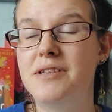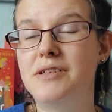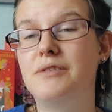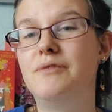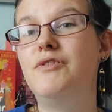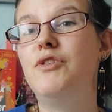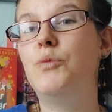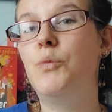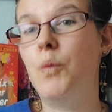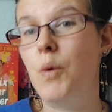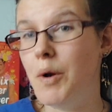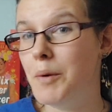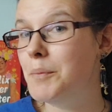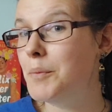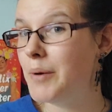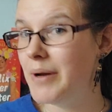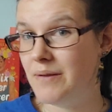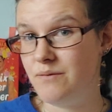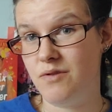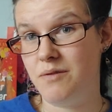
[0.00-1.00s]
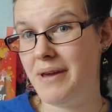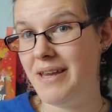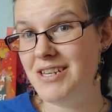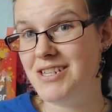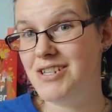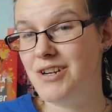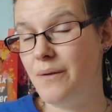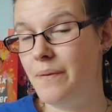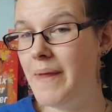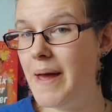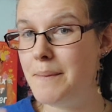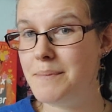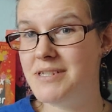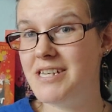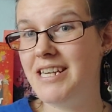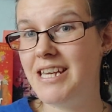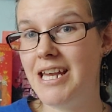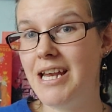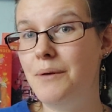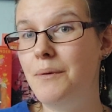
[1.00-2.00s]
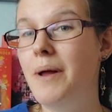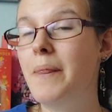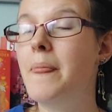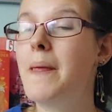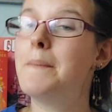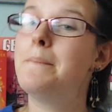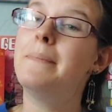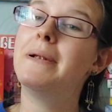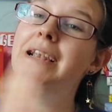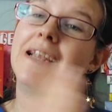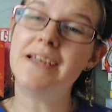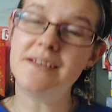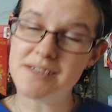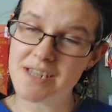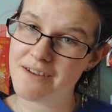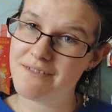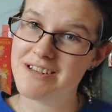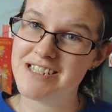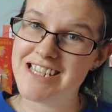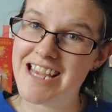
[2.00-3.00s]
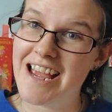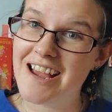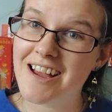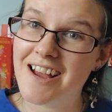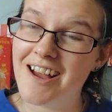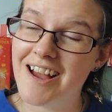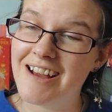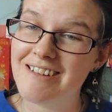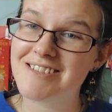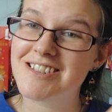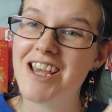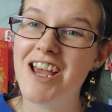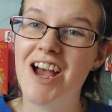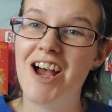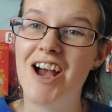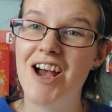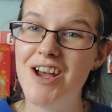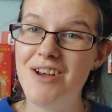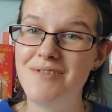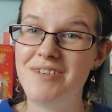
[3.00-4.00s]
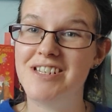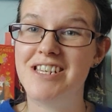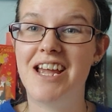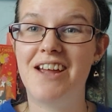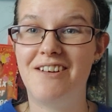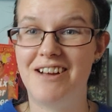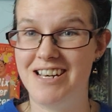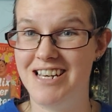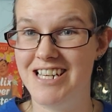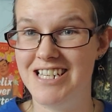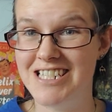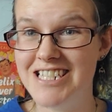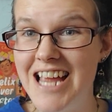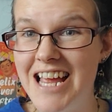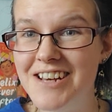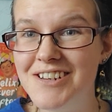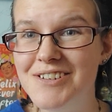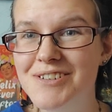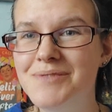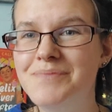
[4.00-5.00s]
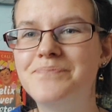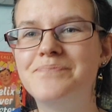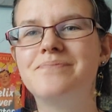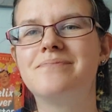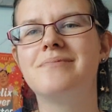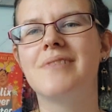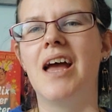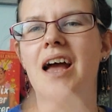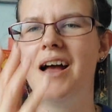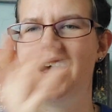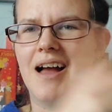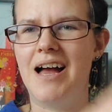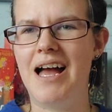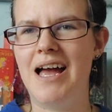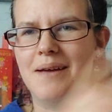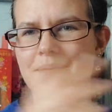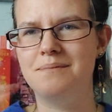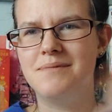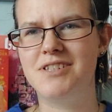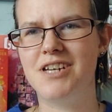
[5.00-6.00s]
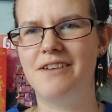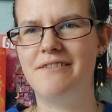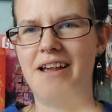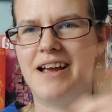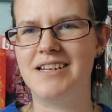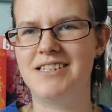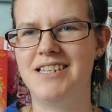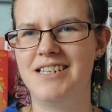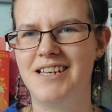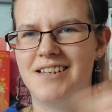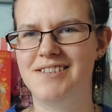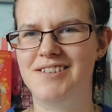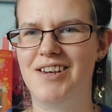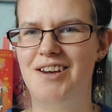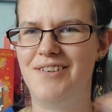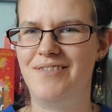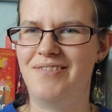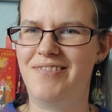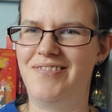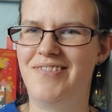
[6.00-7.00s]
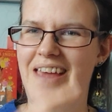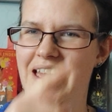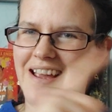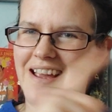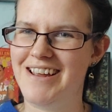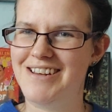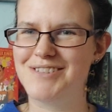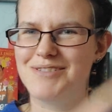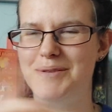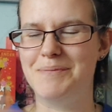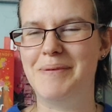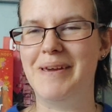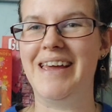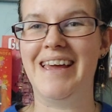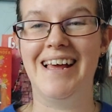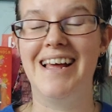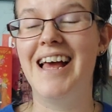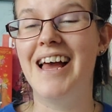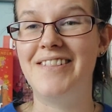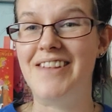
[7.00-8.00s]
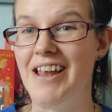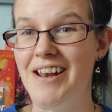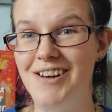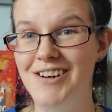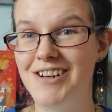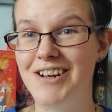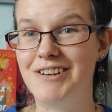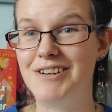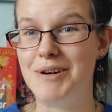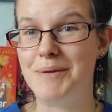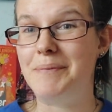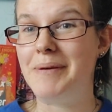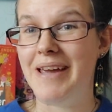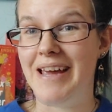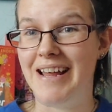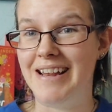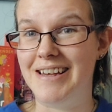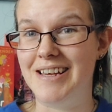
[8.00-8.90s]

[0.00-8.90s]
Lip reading: So if you want more information on that particular one, then please go and check out her video and her channel. I'm directing as though they're going to appear. They're not going to appear.